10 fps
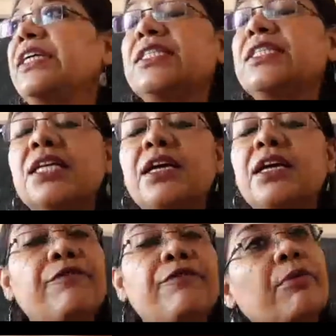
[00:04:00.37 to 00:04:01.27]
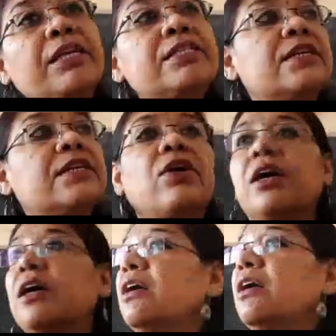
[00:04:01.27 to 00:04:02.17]
facilities from
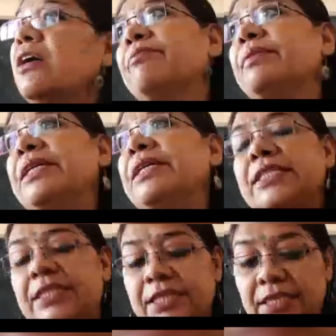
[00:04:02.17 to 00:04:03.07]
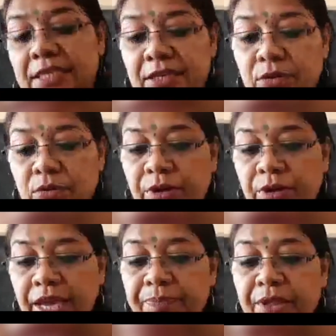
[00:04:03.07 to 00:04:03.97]
his or her government.
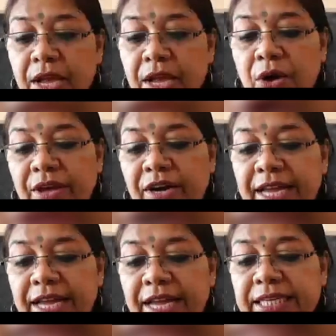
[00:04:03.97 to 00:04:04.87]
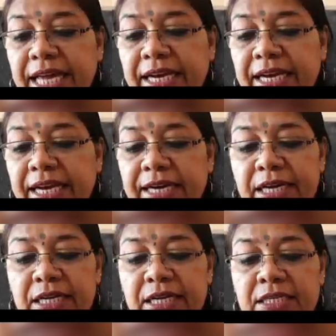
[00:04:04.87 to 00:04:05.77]
Okay. However,
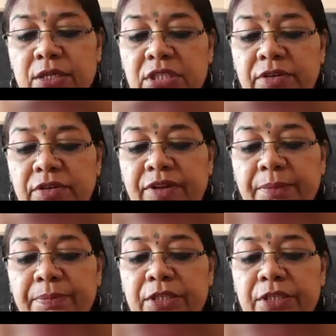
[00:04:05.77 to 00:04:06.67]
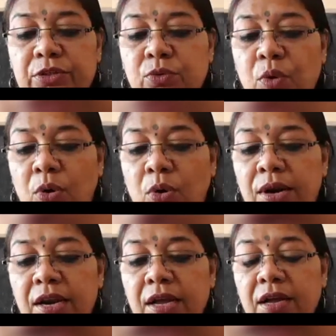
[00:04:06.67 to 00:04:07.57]
healthcare in India is not available
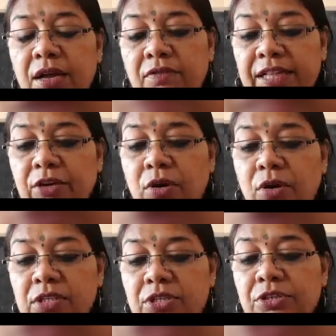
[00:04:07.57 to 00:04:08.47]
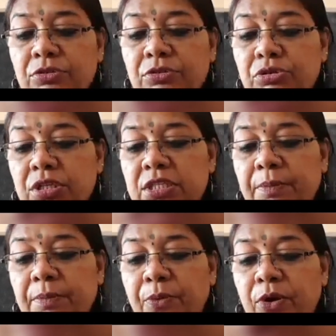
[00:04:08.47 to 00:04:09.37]
to all, while the
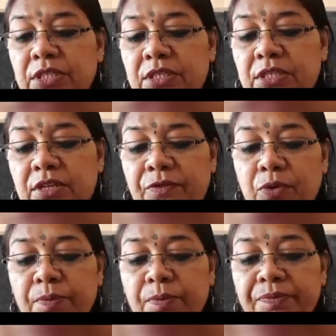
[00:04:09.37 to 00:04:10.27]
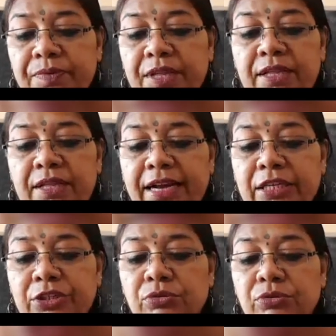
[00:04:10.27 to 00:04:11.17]
Constitution supports the view that the
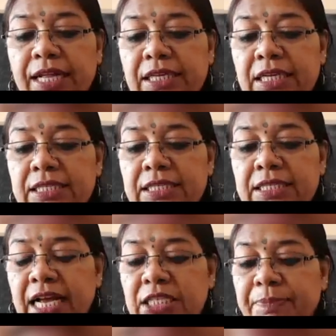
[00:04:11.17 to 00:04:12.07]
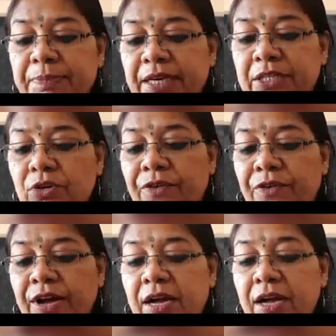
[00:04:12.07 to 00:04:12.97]
right to health is an
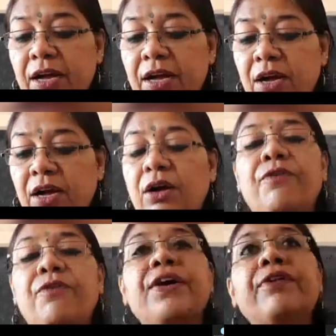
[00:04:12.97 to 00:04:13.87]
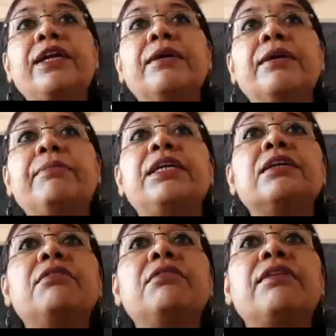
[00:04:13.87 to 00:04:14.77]
aspect of our
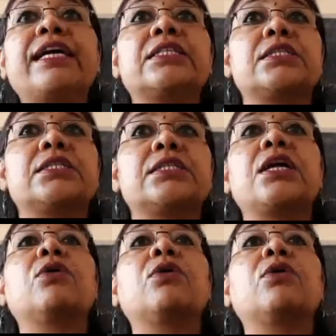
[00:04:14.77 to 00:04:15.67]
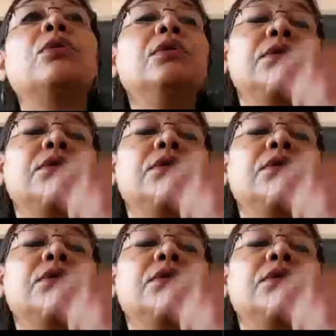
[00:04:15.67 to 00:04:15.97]
fundamental rights. Now,